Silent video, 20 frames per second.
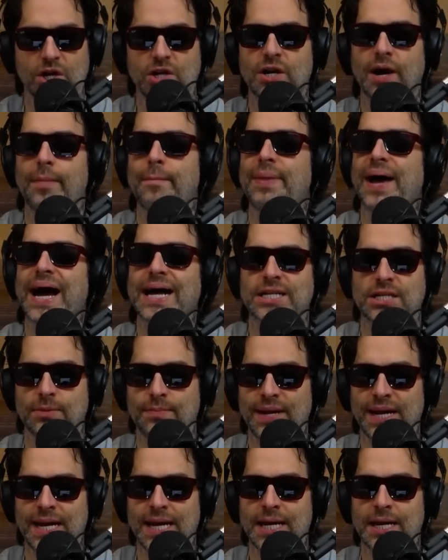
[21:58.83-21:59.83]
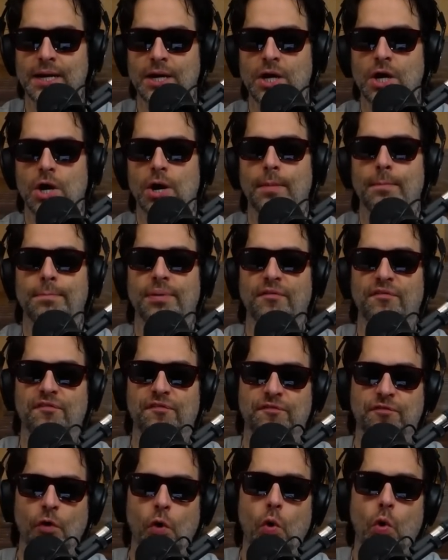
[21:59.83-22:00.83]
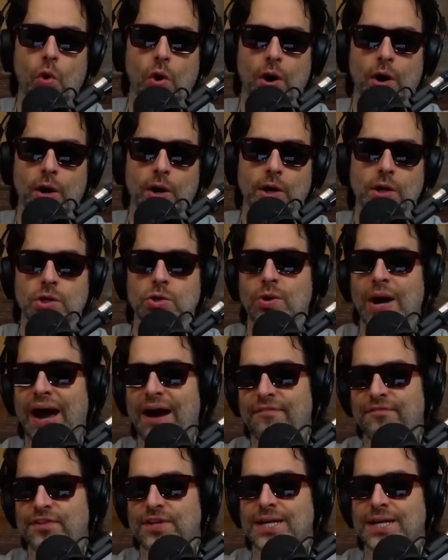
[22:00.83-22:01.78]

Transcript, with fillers: Come back to me before you have